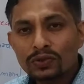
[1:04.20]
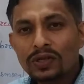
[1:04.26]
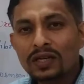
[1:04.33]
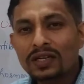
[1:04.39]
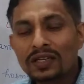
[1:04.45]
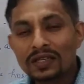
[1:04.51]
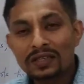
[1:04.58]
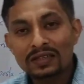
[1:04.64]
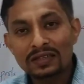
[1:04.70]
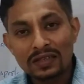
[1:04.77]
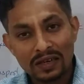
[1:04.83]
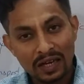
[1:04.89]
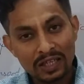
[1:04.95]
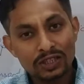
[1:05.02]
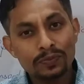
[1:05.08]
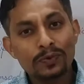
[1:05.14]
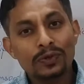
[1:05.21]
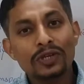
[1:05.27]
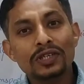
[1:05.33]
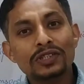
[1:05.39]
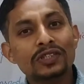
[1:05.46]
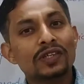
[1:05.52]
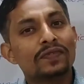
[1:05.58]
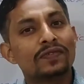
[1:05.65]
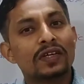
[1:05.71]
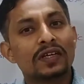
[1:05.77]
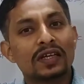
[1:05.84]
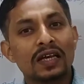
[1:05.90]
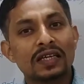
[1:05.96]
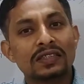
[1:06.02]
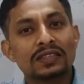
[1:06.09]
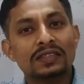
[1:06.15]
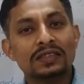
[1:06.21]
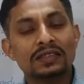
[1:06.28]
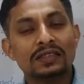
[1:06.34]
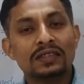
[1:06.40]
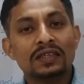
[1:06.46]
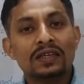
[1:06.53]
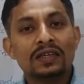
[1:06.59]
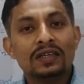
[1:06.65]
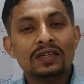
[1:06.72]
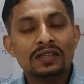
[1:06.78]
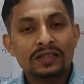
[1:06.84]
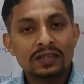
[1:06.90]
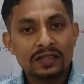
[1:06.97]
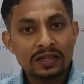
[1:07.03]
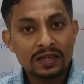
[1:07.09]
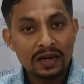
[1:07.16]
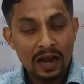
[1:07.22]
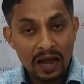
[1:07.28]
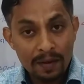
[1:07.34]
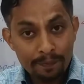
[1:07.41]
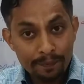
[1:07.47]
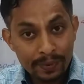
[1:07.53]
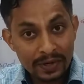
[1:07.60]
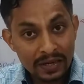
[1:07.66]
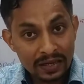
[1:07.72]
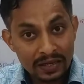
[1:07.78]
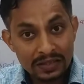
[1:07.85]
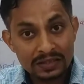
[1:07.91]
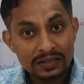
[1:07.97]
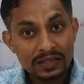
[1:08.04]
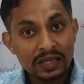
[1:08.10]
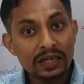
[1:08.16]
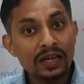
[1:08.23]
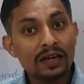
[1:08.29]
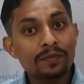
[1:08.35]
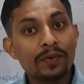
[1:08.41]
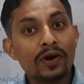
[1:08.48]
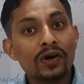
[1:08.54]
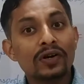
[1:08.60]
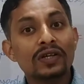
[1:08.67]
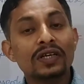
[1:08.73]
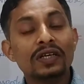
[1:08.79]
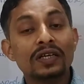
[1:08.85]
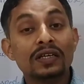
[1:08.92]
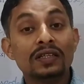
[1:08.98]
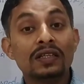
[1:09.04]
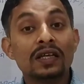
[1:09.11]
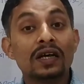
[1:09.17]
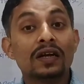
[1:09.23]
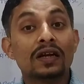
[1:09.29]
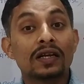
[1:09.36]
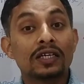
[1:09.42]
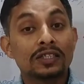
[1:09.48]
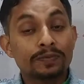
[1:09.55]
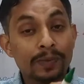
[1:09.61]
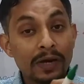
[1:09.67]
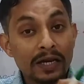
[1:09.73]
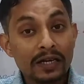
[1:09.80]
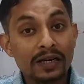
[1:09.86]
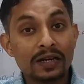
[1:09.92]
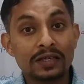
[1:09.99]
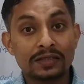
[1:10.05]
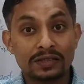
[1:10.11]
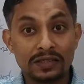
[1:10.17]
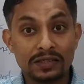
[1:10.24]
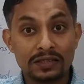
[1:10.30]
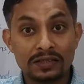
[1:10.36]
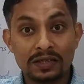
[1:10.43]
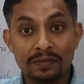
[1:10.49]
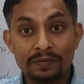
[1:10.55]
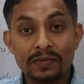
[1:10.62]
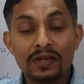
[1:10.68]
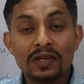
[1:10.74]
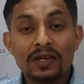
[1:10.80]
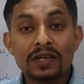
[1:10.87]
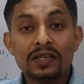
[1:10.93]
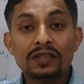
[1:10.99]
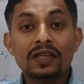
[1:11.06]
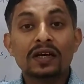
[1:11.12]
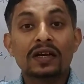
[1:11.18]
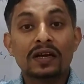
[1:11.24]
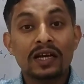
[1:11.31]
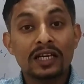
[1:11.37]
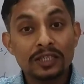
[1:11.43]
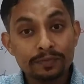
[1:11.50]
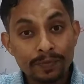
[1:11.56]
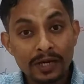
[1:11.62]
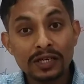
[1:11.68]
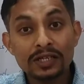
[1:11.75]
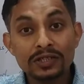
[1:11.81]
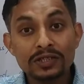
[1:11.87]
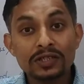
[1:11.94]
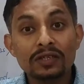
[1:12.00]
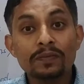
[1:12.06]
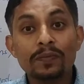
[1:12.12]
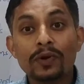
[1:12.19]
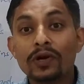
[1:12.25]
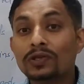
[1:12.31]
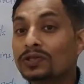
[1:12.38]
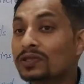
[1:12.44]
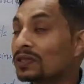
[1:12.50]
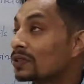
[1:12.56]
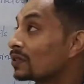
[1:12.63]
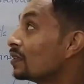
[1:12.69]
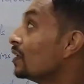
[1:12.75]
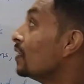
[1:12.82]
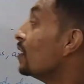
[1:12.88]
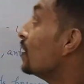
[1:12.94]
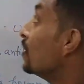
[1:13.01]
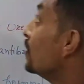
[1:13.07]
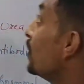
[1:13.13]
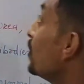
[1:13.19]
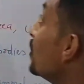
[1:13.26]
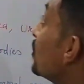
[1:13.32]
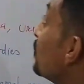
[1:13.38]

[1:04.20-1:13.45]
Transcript: the transportation of the gases that are happening inside our body in the respiratory system, in the respiration process, that is